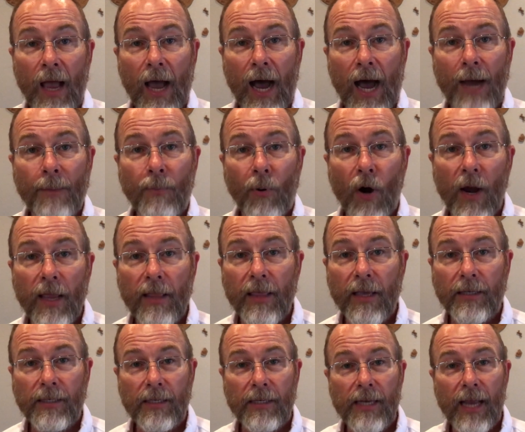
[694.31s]
I pray
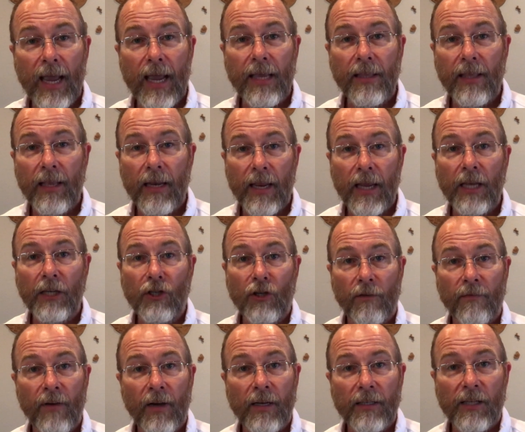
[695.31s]
that today that each
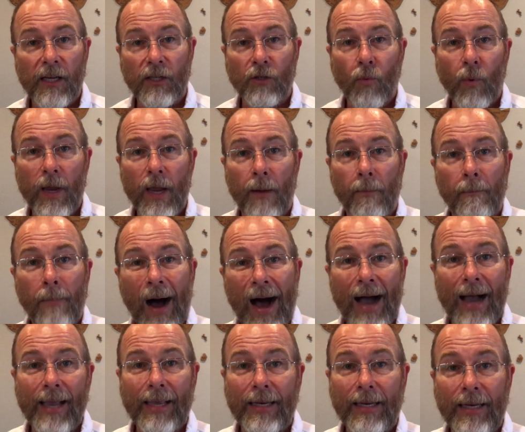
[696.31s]
of us, as we
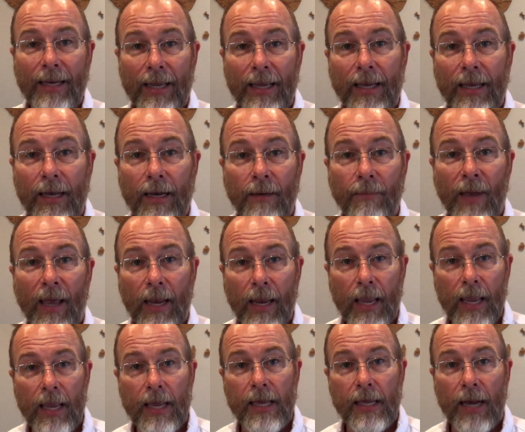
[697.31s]
abide in Him and
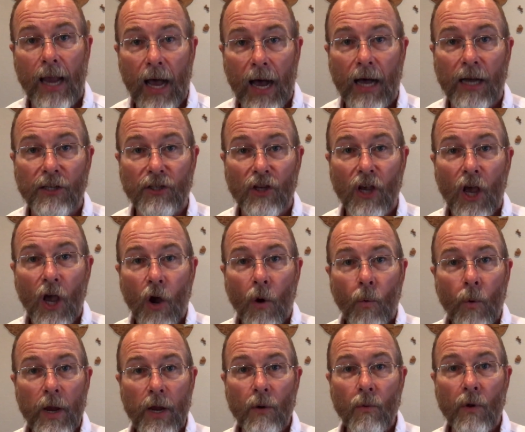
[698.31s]
He in us,
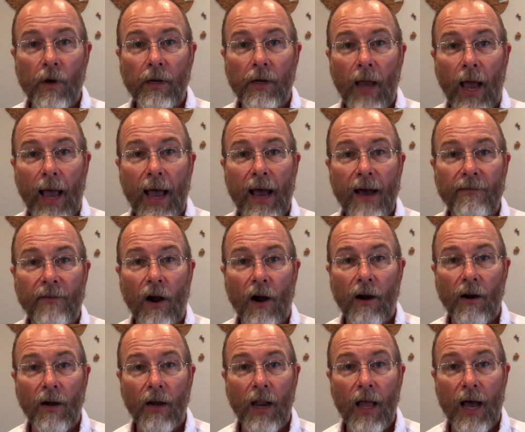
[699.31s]
we would have
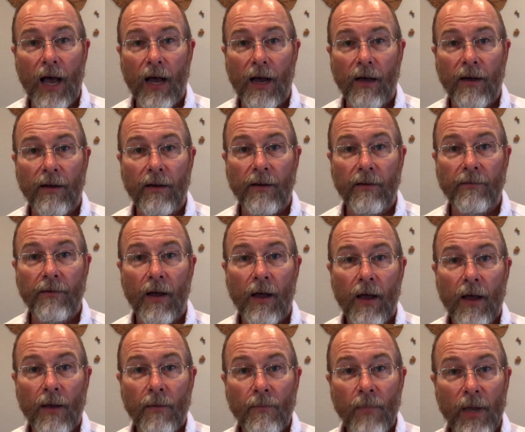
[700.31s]
our love
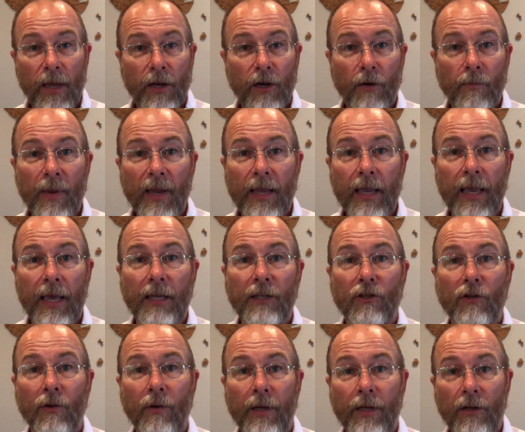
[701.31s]
meter begin
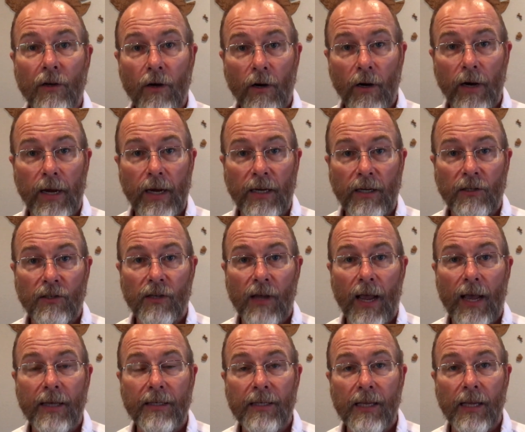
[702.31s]
to increase
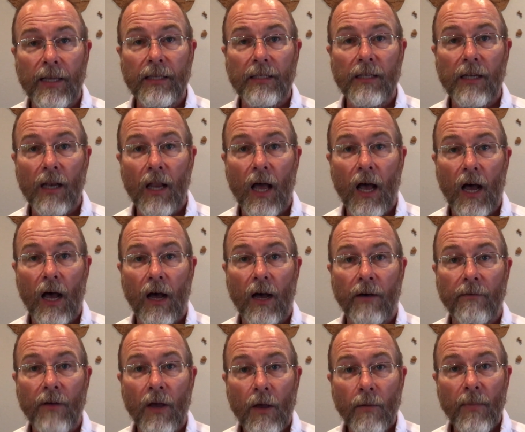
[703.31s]
as His
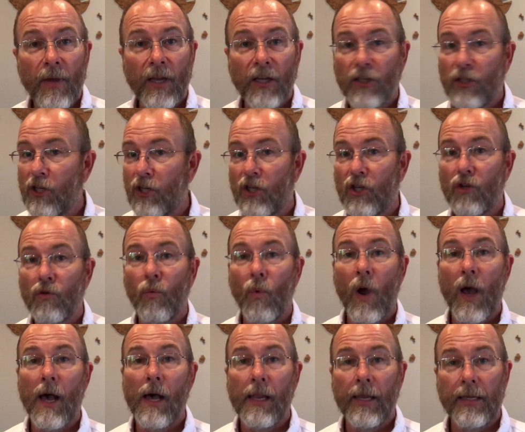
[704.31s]
love begins to
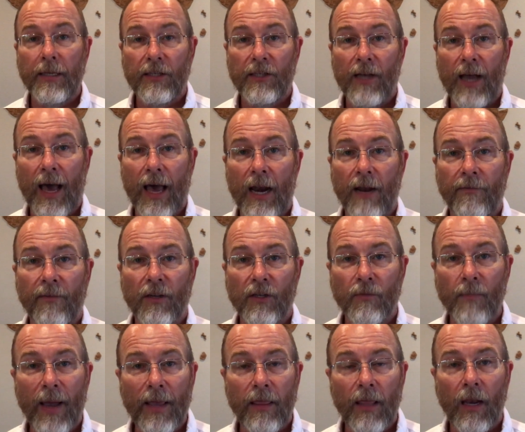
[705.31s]
swell inside of
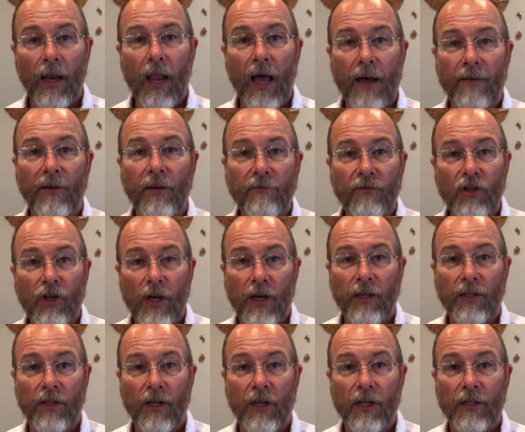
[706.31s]
us. May the love of
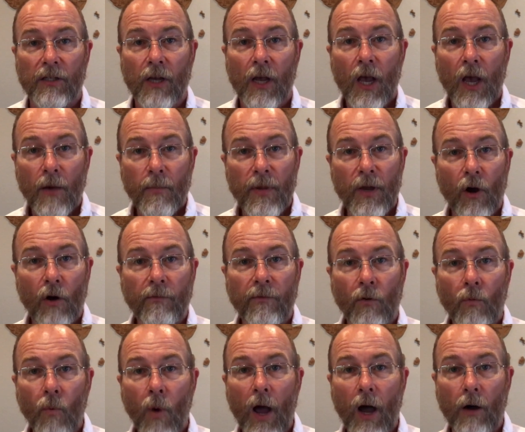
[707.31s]
Jesus be
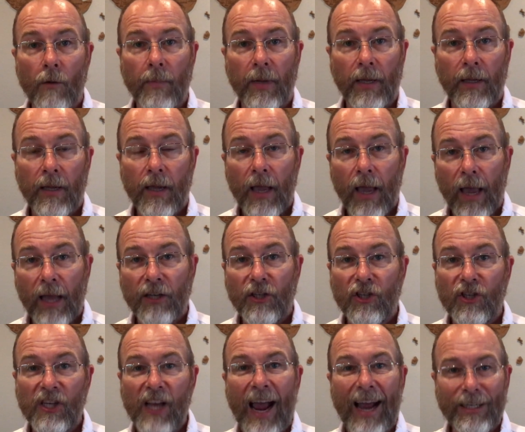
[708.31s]
overwhelming and
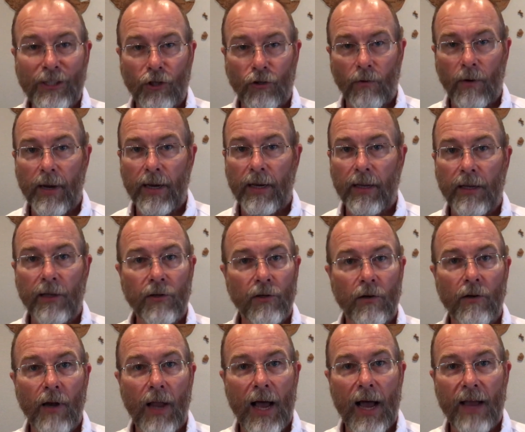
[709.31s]
saturating in
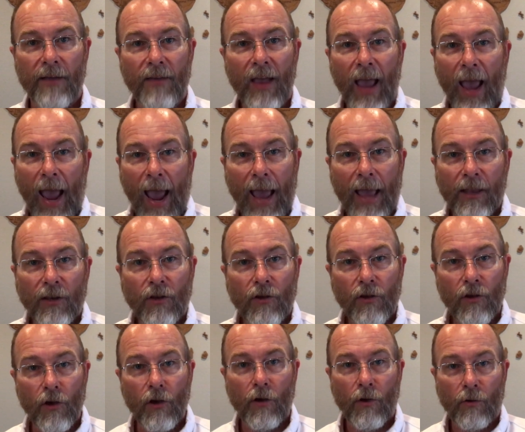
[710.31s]
your life, and
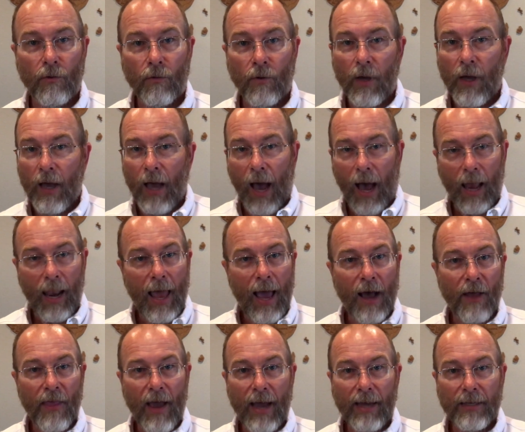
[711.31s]
you
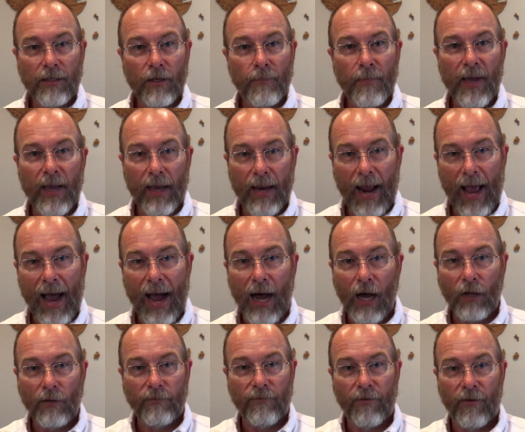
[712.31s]
allow that to be an
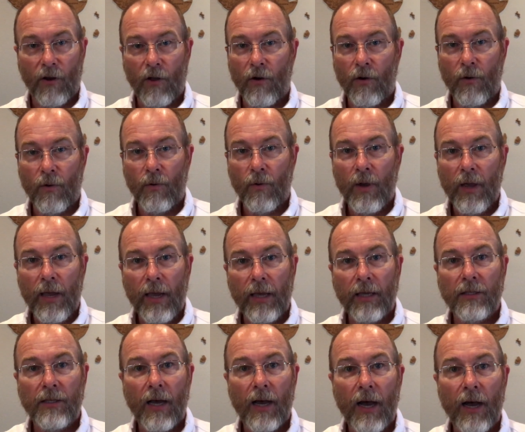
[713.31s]
outflow
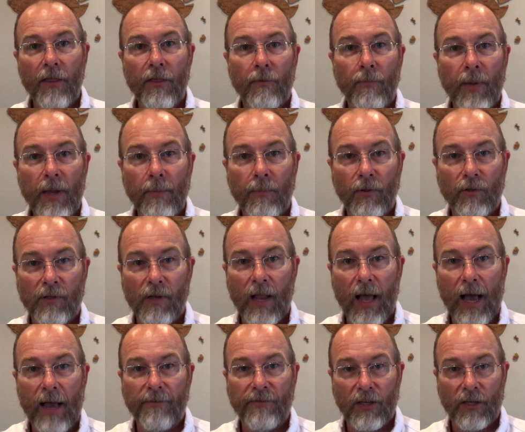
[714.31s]
into other people's
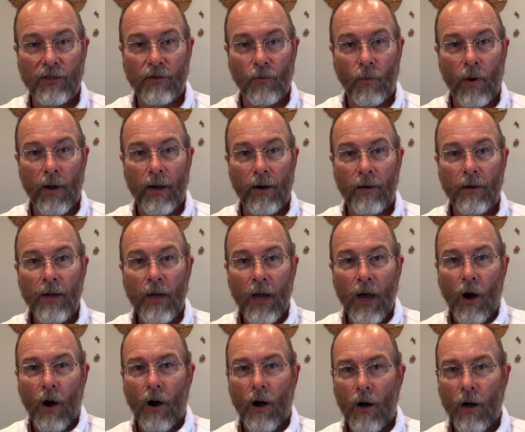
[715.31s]
lives as well.
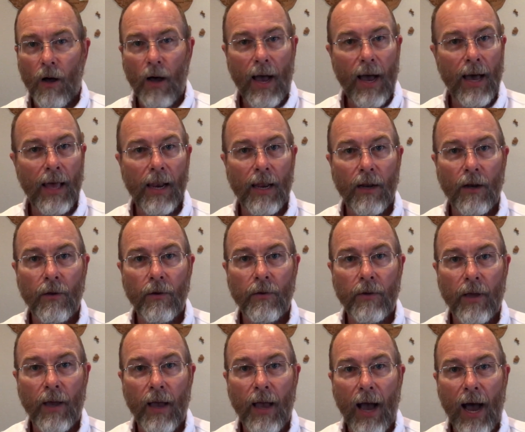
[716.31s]
Oh,
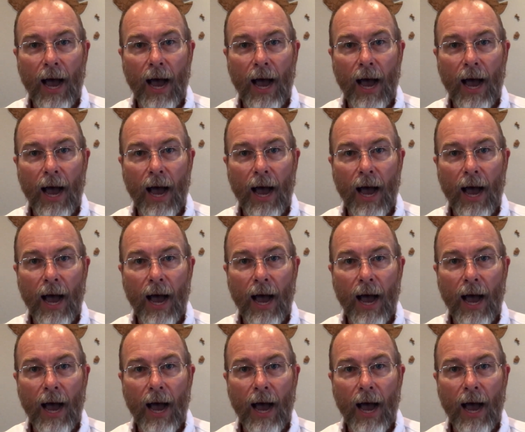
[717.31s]
hallelujah.